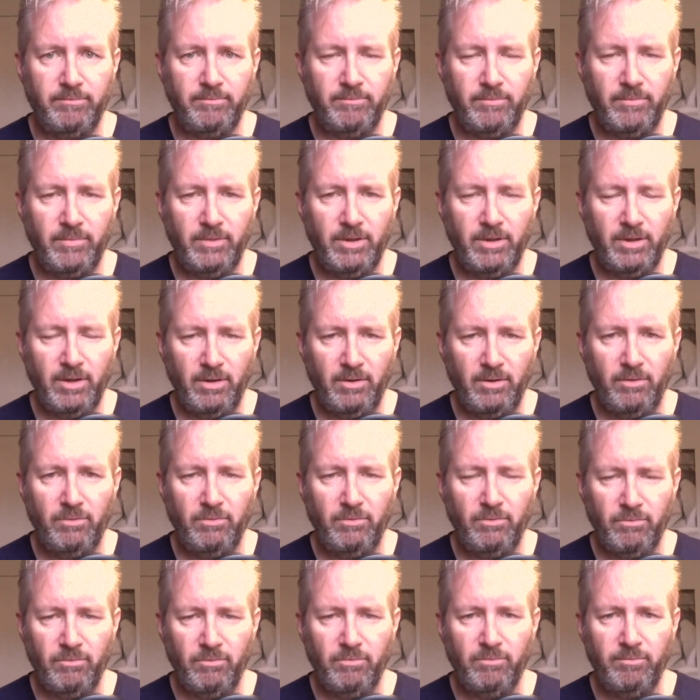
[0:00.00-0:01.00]
you know,
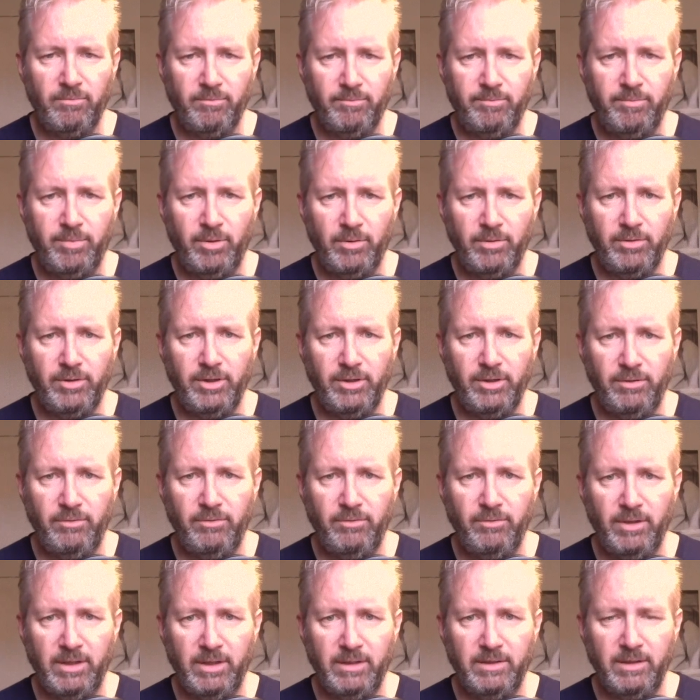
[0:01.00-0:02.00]
put you
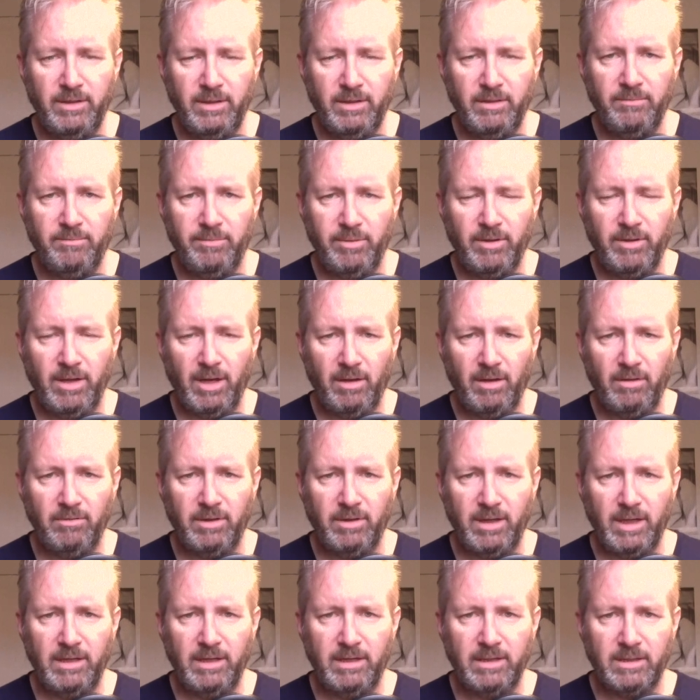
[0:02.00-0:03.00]
in, put the whole
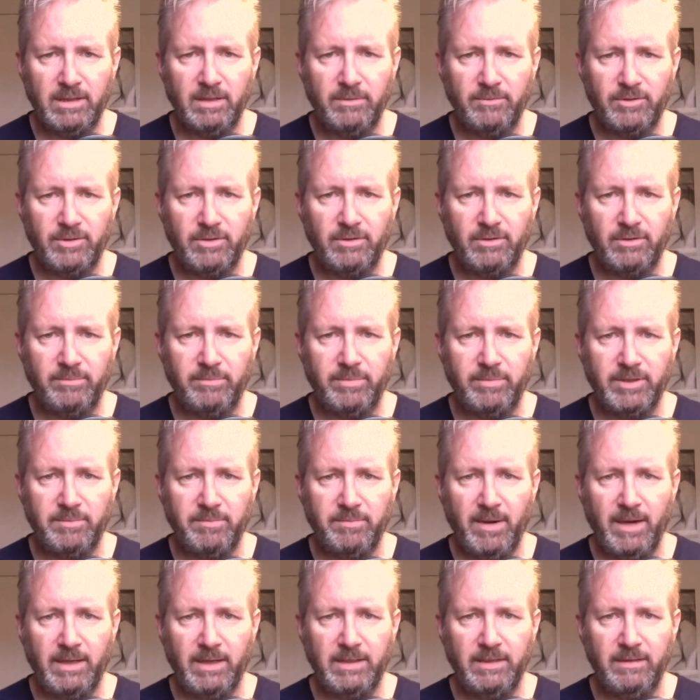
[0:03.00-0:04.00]
thing into some sort of
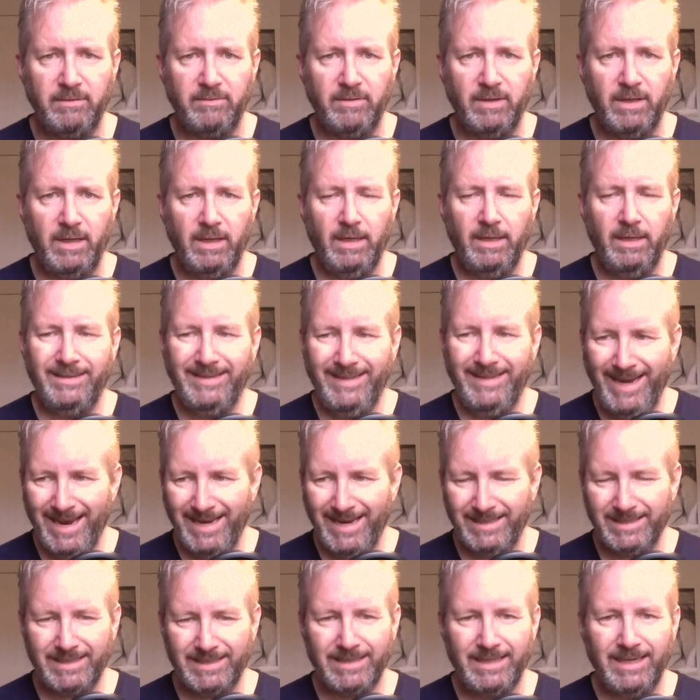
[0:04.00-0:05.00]
perspective.
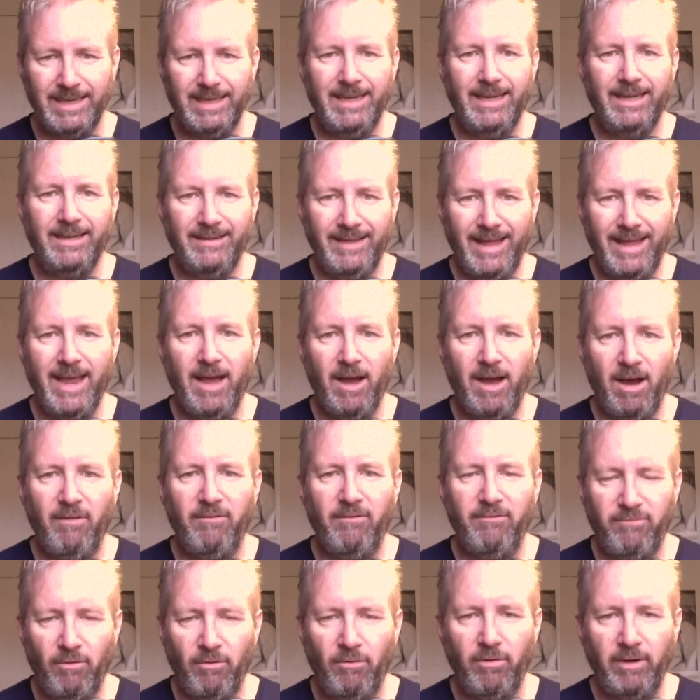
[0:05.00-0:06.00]
Yes, they are
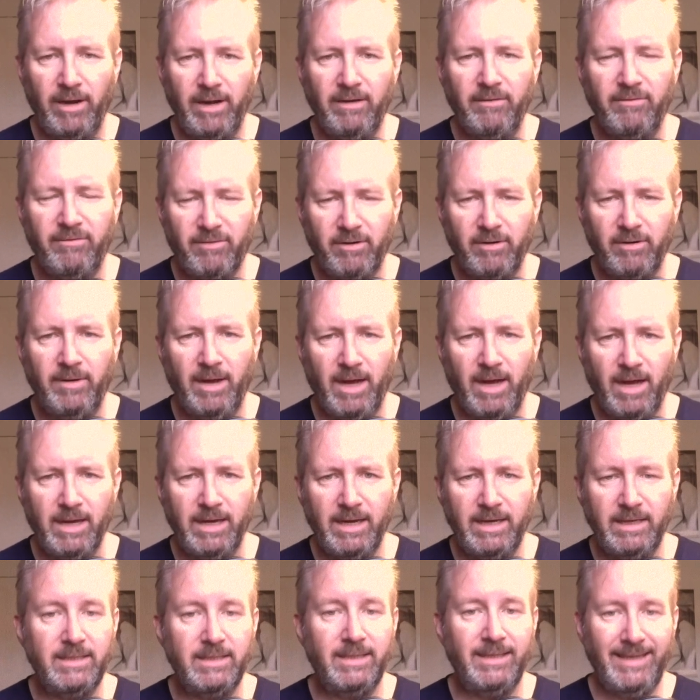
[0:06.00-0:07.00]
falling from
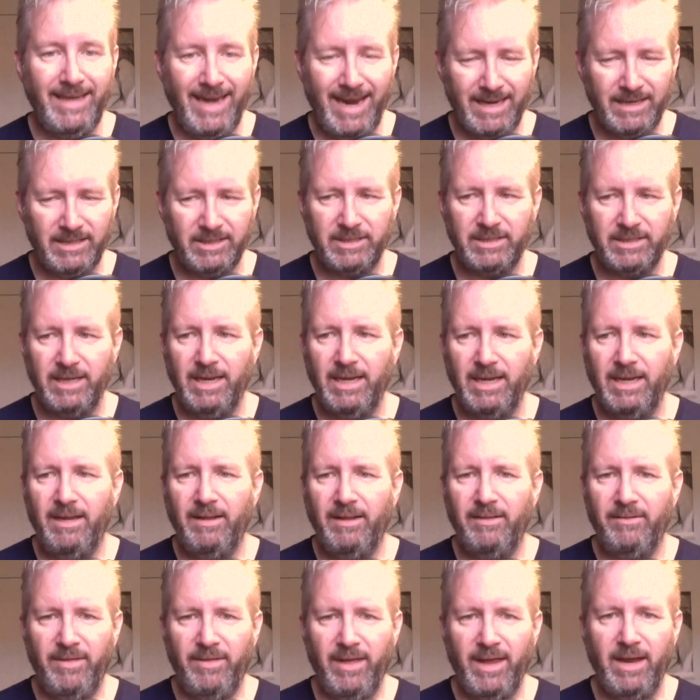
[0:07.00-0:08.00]
height. Yes,
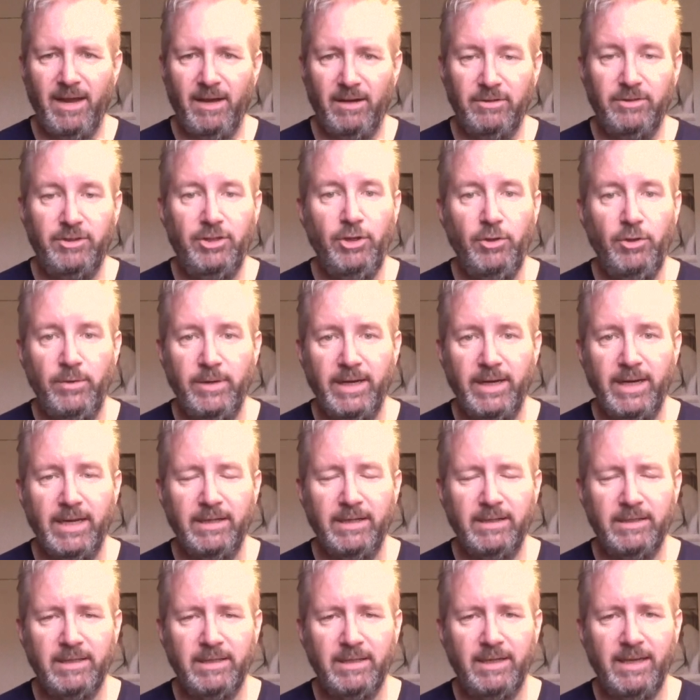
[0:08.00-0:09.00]
they are doing
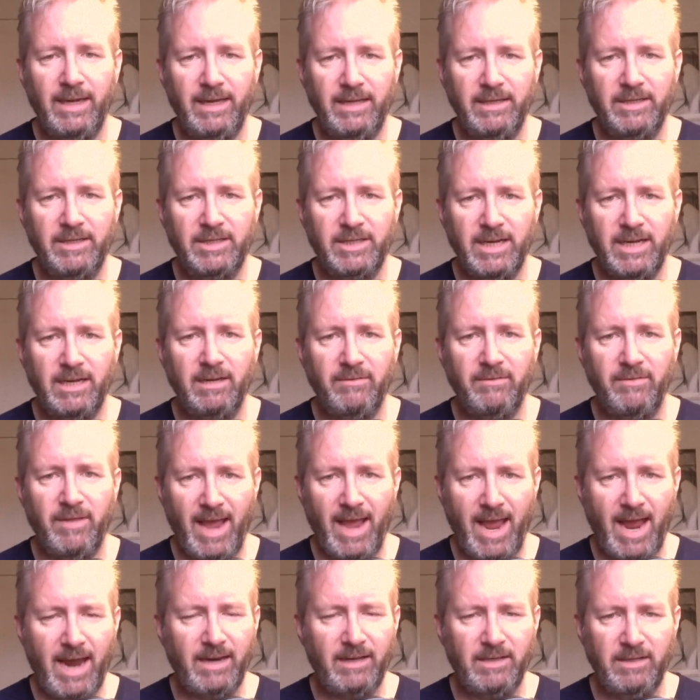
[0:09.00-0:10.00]
it instead of the
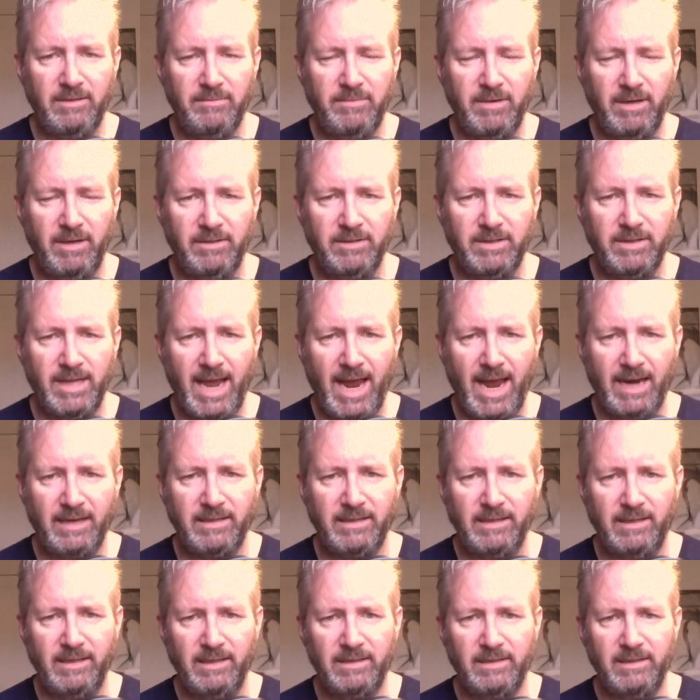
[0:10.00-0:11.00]
actor because the actor
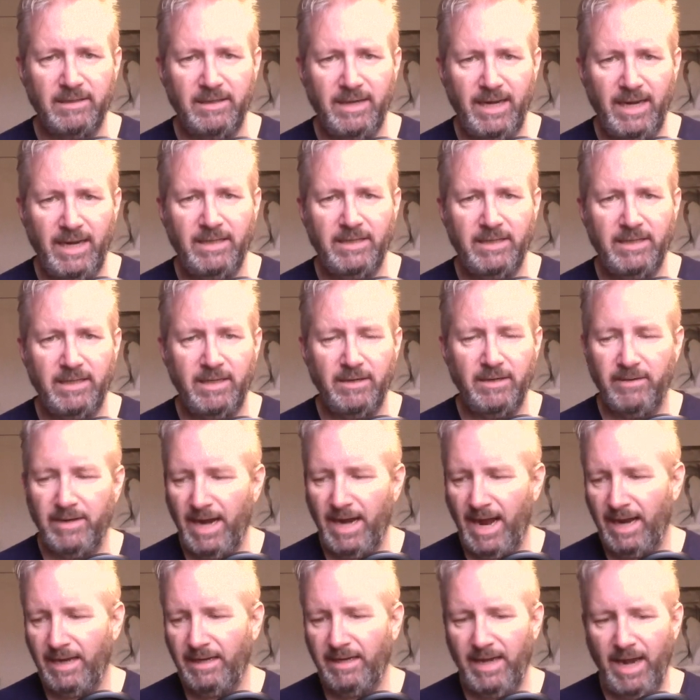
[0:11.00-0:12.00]
doesn't need to do it.
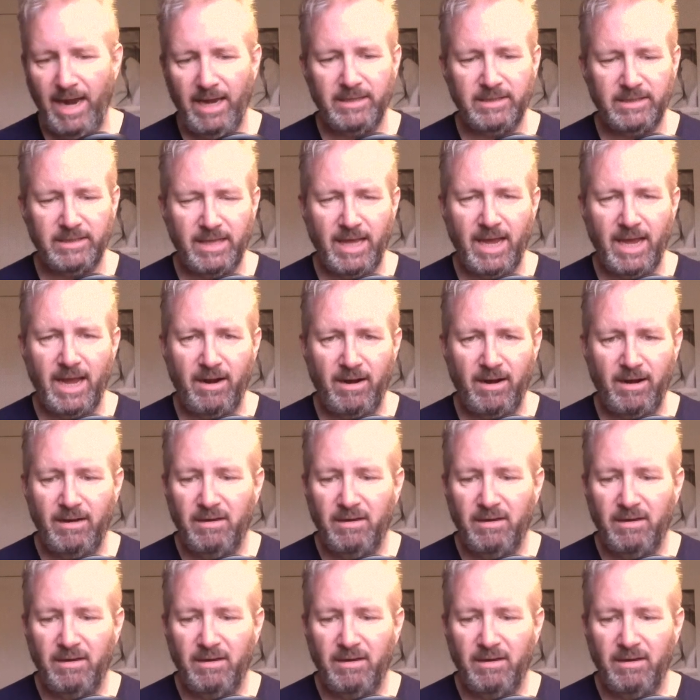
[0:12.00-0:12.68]
And yes, they are